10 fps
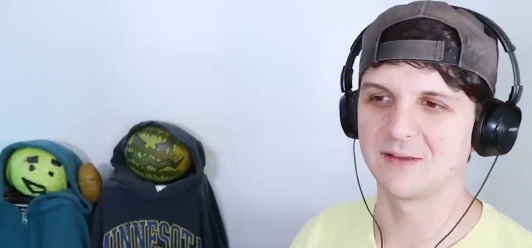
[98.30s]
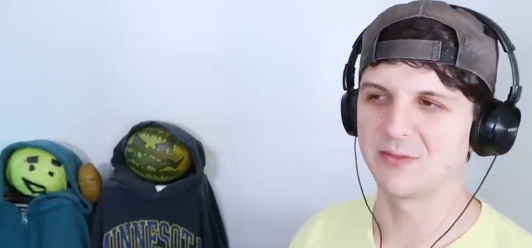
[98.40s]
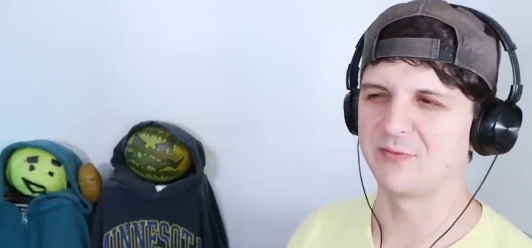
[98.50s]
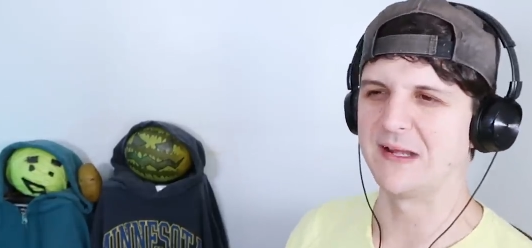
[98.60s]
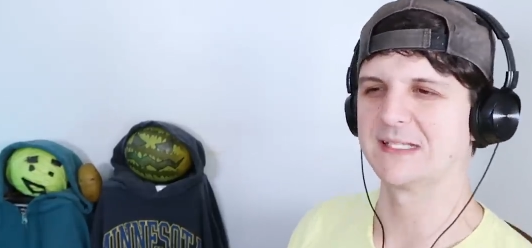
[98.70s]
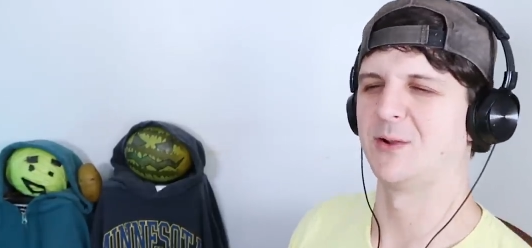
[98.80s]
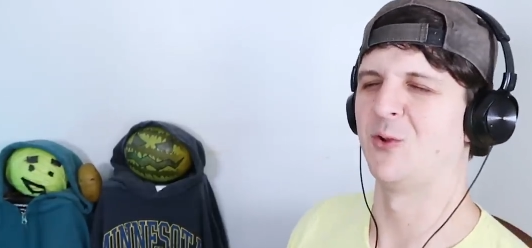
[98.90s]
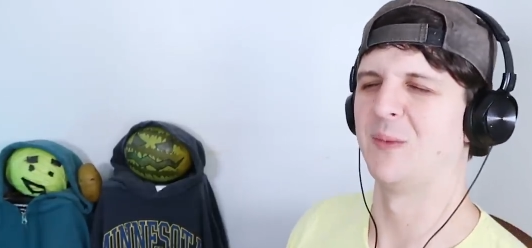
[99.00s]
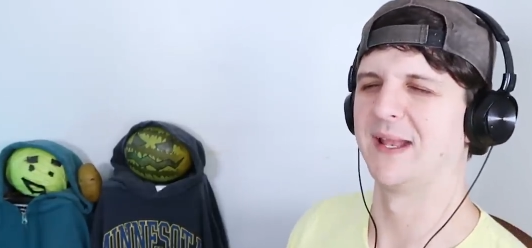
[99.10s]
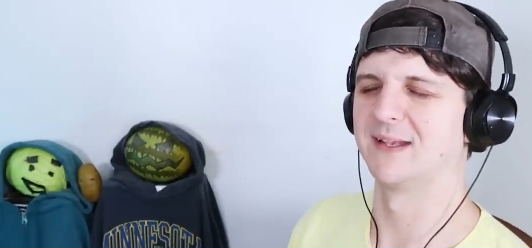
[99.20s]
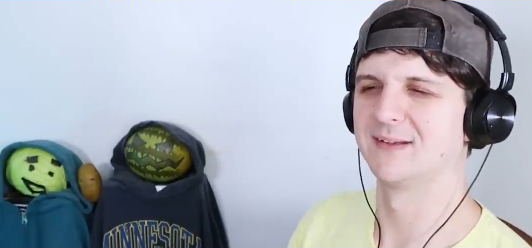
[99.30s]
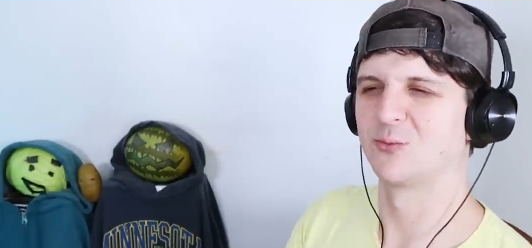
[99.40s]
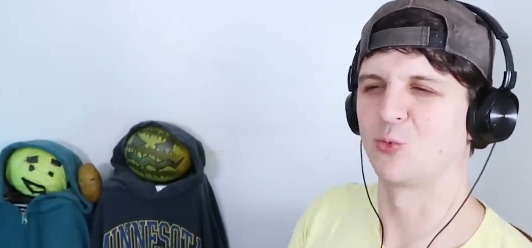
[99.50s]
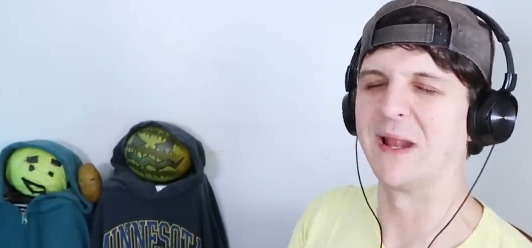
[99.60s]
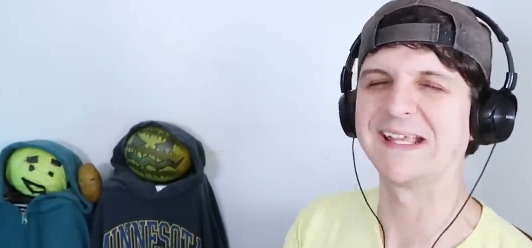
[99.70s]
Speaker 1: I love the fact that All Might
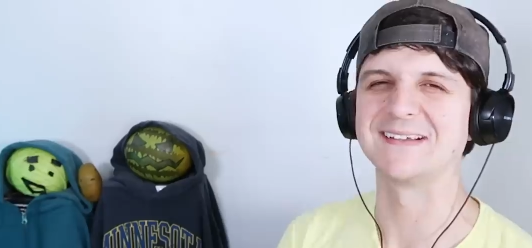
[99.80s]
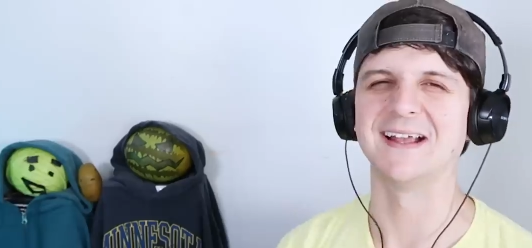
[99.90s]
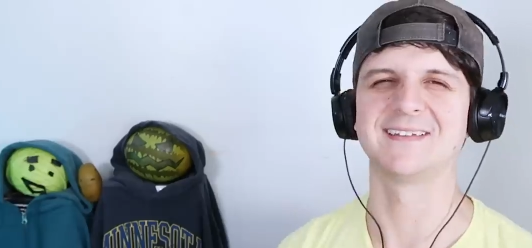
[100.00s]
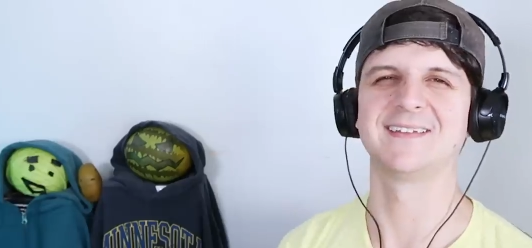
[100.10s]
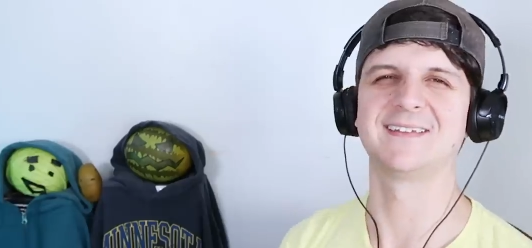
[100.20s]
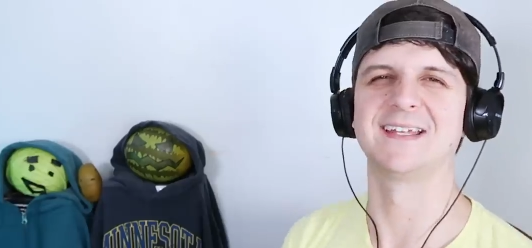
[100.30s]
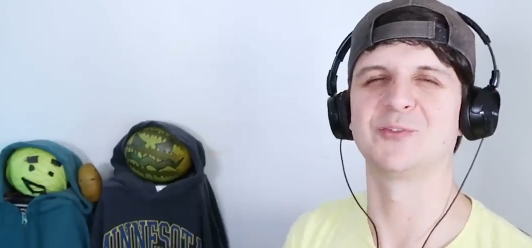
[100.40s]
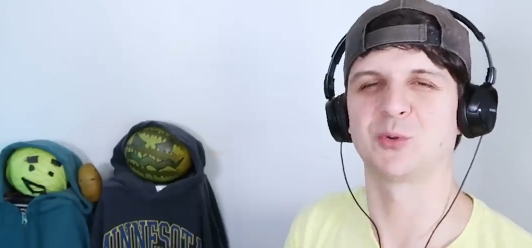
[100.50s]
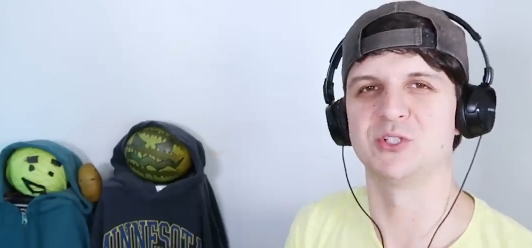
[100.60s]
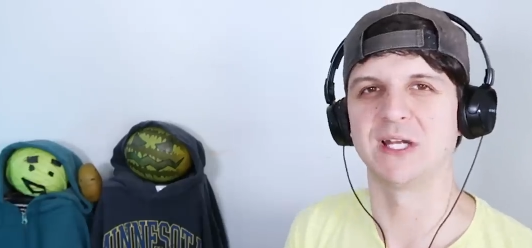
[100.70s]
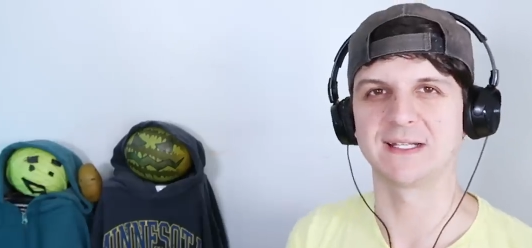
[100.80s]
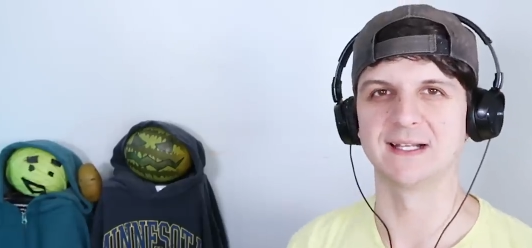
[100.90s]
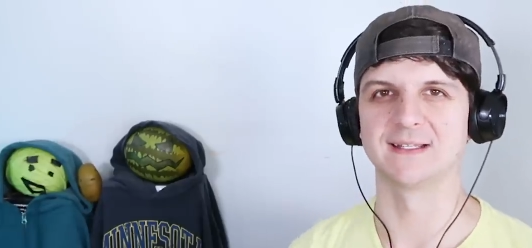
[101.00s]
recognizes that he's projecting